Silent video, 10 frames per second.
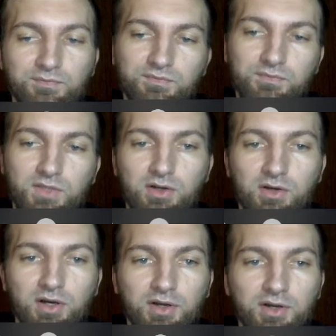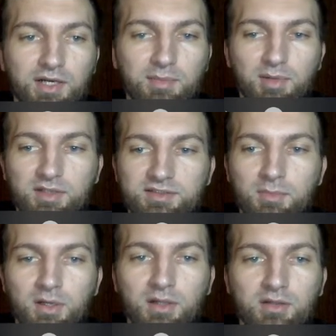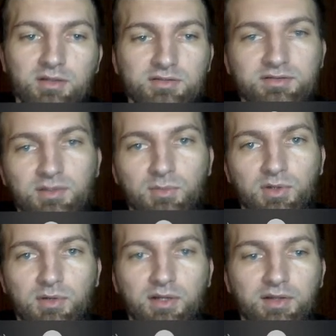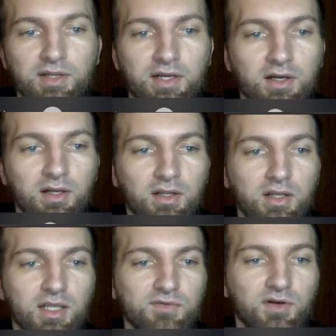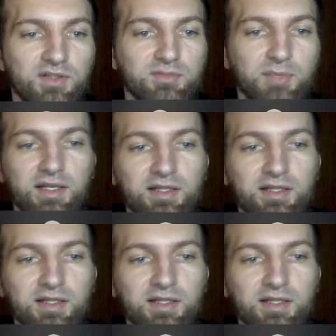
$180 a month, somewhere around there as far as maintenance.